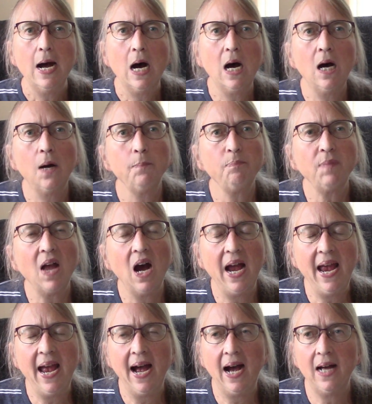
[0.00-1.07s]
I
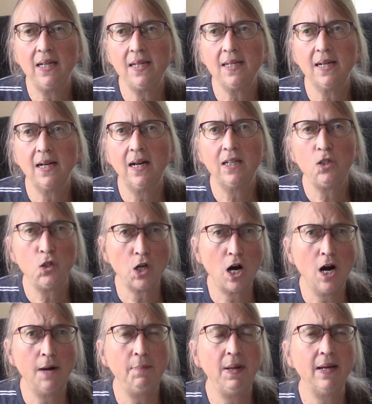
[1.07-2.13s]
had a
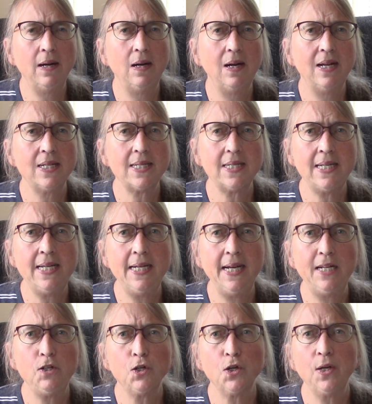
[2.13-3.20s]
job as a
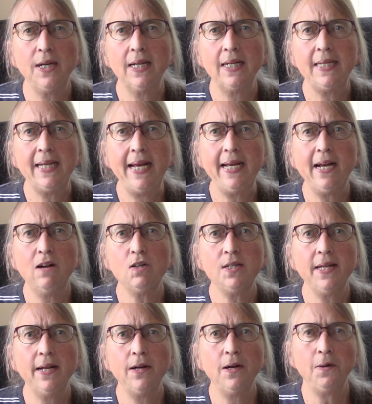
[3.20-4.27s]
teenager in a daycare
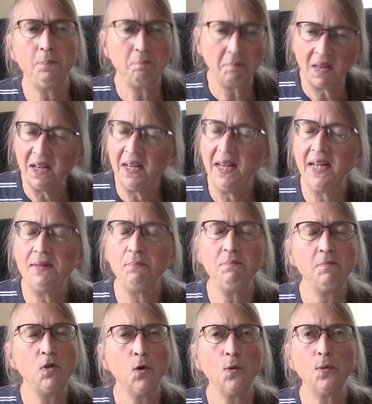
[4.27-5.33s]
center.
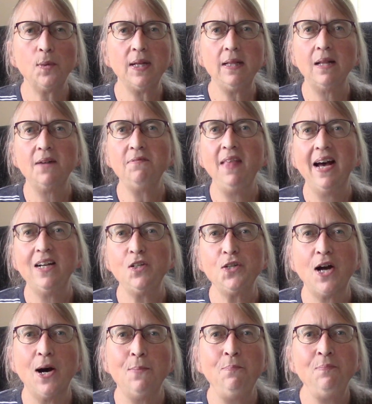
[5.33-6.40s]
Again, totally loved that
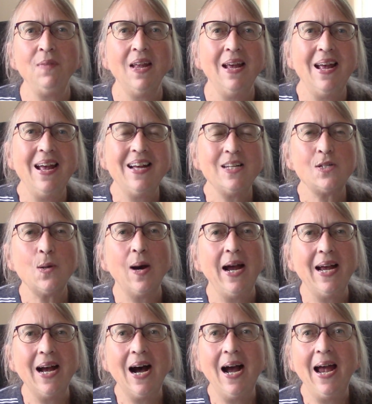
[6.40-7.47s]
job. So
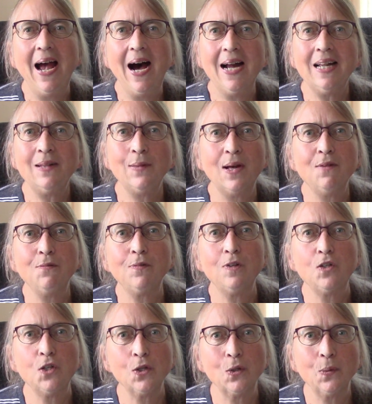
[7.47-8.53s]
I had a love for
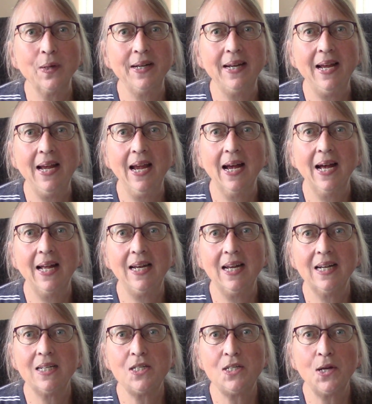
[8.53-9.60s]
children,
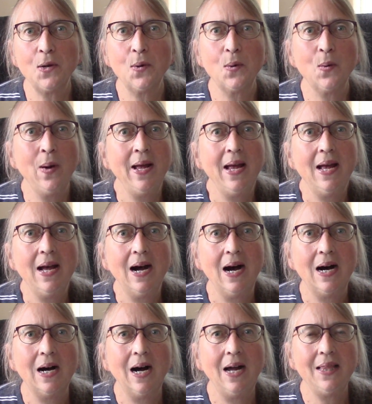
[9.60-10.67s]
and so
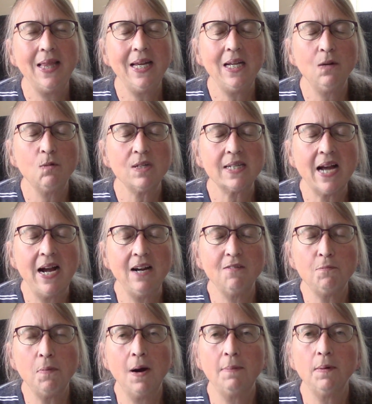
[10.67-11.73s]
I think it was kind
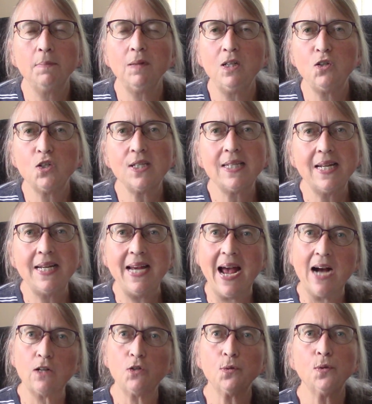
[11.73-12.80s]
of probably just a
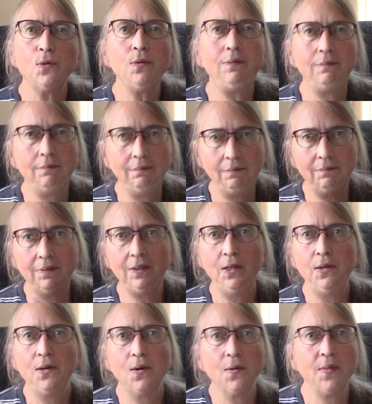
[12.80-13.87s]
natural
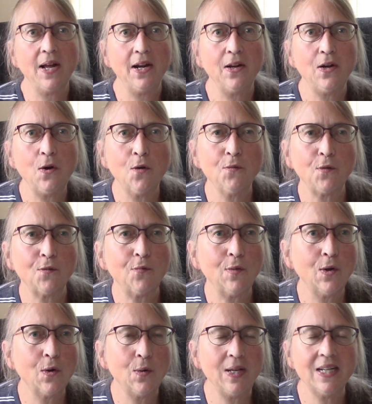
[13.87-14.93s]
that it
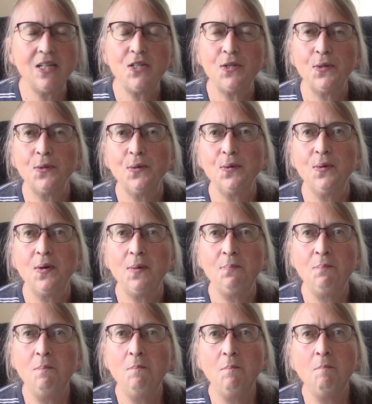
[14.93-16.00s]
overflowed into
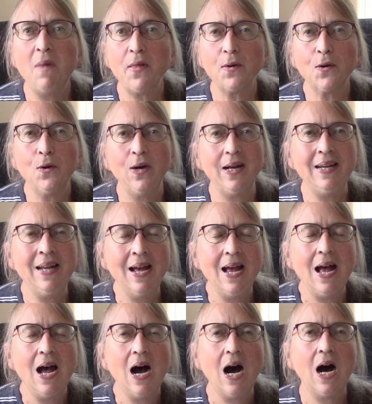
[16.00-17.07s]
motherhood.
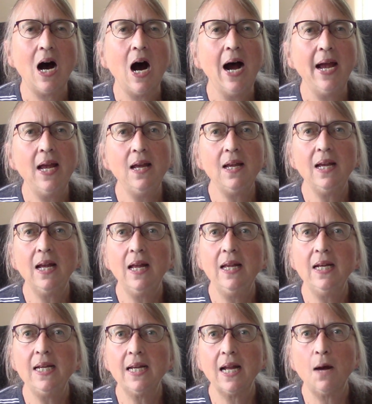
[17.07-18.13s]
I
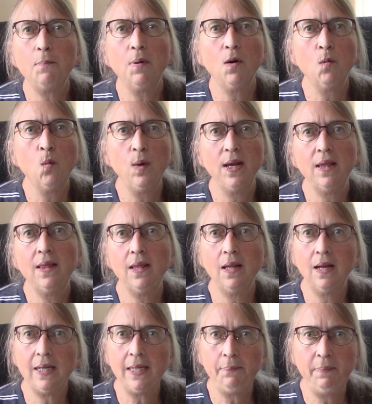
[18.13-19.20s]
ended up with
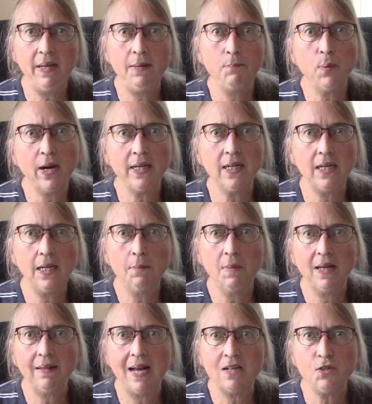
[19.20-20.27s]
being pregnant in
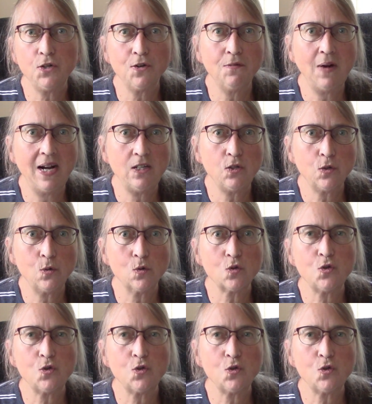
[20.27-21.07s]
my last year of high school.